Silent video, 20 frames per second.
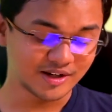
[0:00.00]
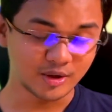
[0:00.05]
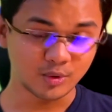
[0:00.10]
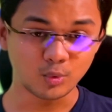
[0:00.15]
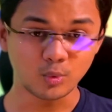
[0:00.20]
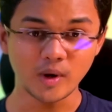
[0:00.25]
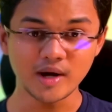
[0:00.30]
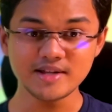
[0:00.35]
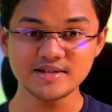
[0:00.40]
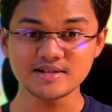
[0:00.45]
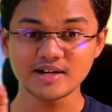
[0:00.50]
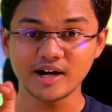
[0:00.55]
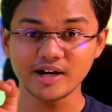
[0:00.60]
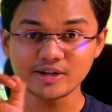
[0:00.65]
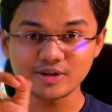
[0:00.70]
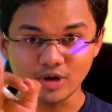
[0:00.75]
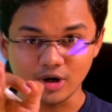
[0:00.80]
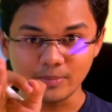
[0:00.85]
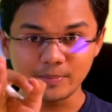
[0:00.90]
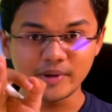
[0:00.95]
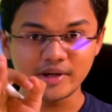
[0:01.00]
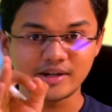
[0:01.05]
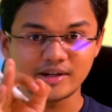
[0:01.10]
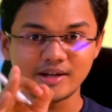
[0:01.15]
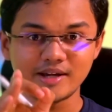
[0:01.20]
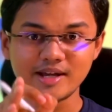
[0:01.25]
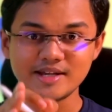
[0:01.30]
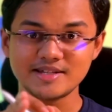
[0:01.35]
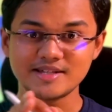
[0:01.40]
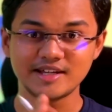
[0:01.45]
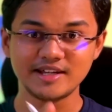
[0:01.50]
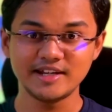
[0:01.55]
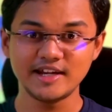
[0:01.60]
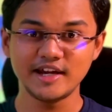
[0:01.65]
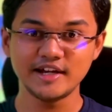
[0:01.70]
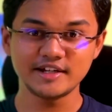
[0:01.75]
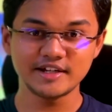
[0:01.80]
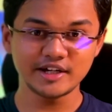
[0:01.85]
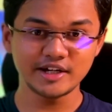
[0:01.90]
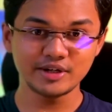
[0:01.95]
once a topic is
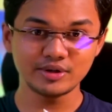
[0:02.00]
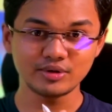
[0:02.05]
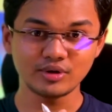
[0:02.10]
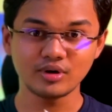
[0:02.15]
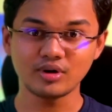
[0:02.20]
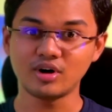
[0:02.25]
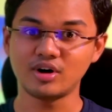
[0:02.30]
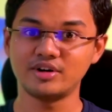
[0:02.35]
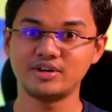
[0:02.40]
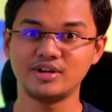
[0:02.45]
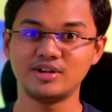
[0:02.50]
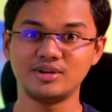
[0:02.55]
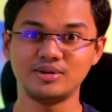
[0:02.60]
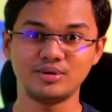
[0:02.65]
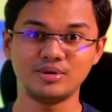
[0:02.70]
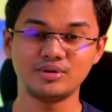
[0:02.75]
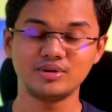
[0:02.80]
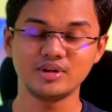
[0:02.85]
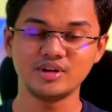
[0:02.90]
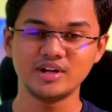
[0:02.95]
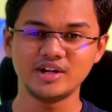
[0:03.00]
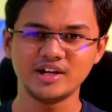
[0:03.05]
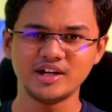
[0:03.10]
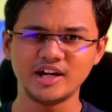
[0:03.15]
created into a Cornell note,